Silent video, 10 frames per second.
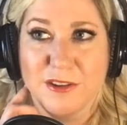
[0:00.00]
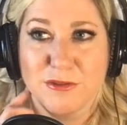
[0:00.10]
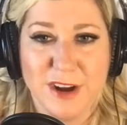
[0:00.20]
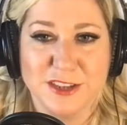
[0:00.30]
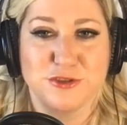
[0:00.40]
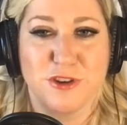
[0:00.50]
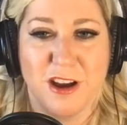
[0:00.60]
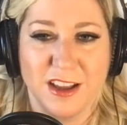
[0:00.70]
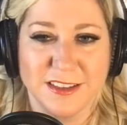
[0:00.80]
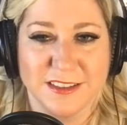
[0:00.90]

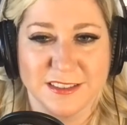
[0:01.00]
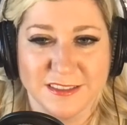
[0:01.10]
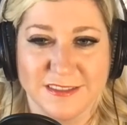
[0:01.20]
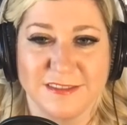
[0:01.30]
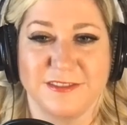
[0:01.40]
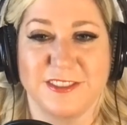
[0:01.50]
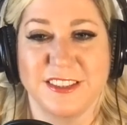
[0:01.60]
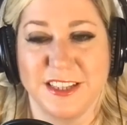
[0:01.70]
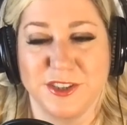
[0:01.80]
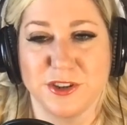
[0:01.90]
restaurant
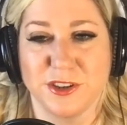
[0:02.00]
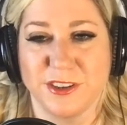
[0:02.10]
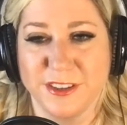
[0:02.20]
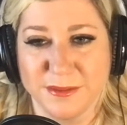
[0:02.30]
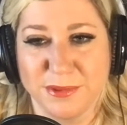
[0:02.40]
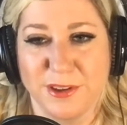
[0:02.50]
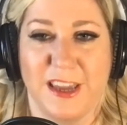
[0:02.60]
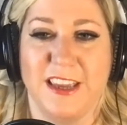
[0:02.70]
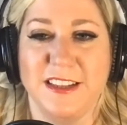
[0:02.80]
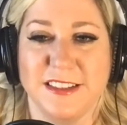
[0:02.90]
centered
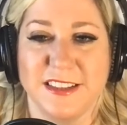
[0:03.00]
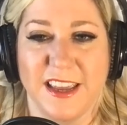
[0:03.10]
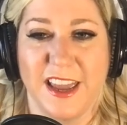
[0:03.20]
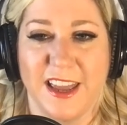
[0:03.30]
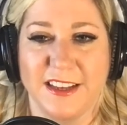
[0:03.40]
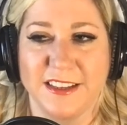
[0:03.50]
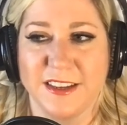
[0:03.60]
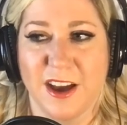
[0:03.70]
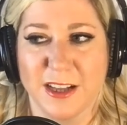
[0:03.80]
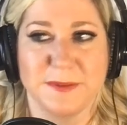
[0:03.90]
place and
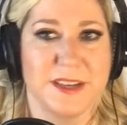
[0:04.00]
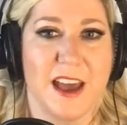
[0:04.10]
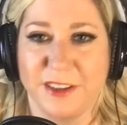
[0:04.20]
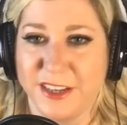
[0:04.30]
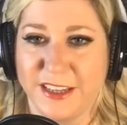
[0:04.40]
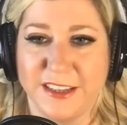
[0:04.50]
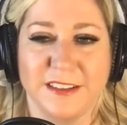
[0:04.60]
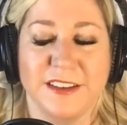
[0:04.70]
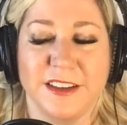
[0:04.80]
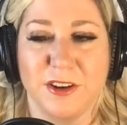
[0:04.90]
hospitality
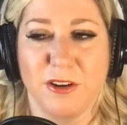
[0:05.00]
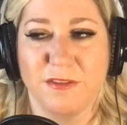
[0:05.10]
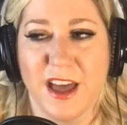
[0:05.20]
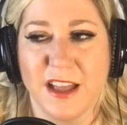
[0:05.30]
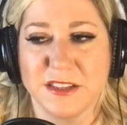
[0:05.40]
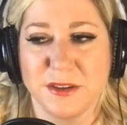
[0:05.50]
and all of that.